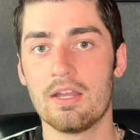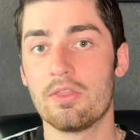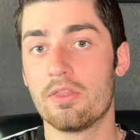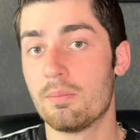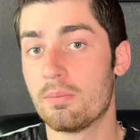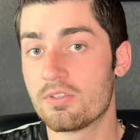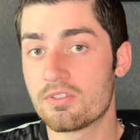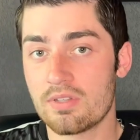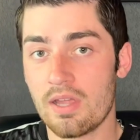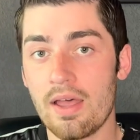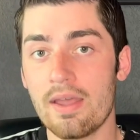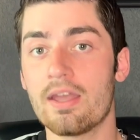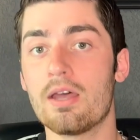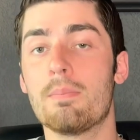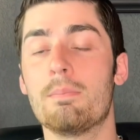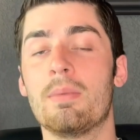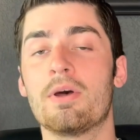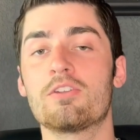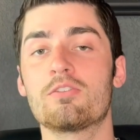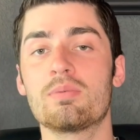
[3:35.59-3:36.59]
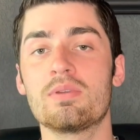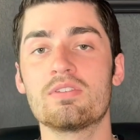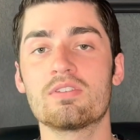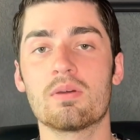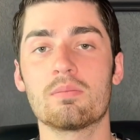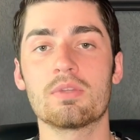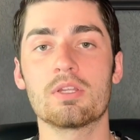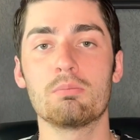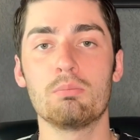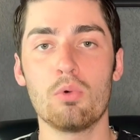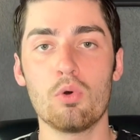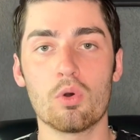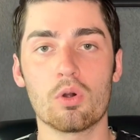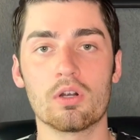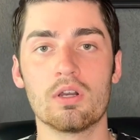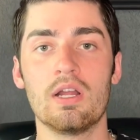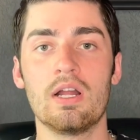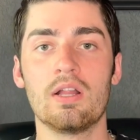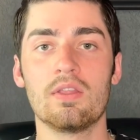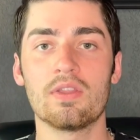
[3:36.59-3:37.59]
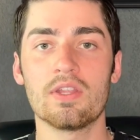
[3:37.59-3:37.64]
The Messiah must be something more